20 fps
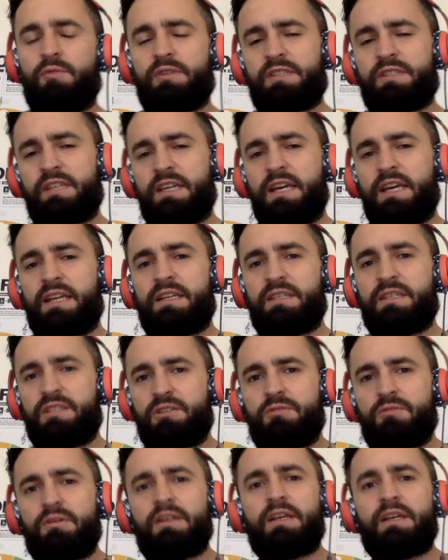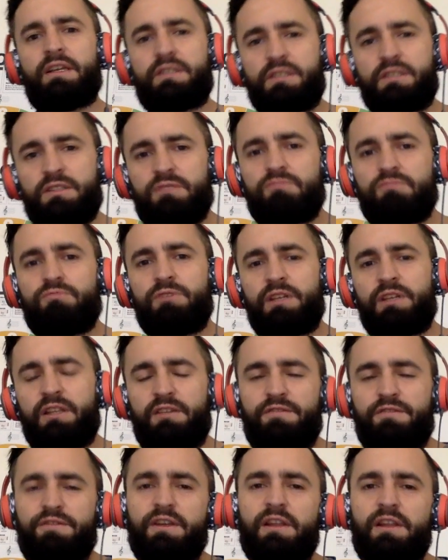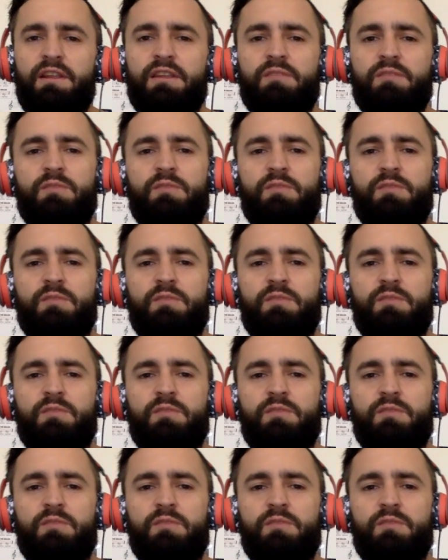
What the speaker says: Once I get into it, it's just really feeling